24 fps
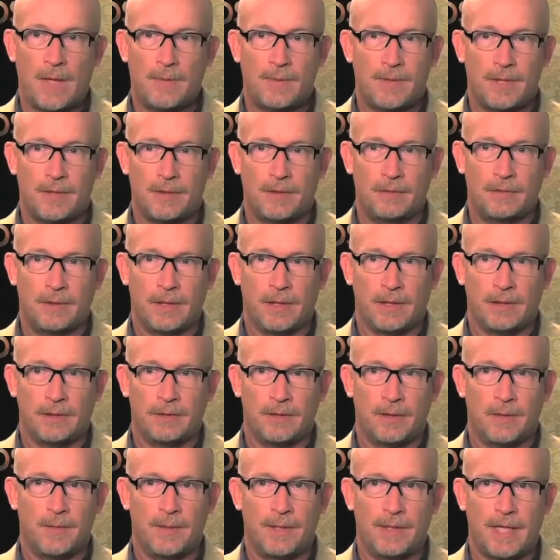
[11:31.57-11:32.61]
Absolutely.
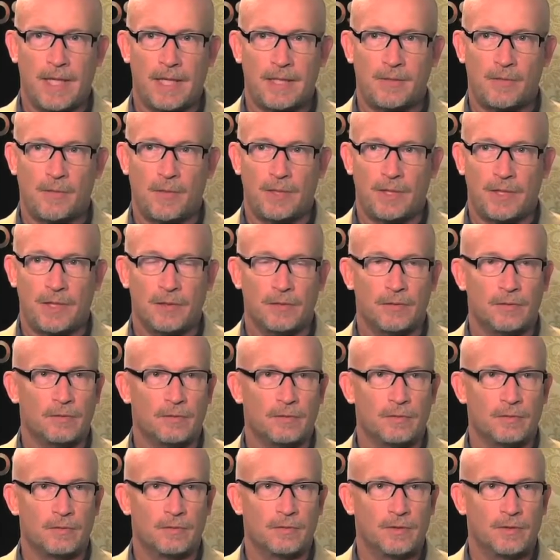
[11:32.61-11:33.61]
I mean, that's what you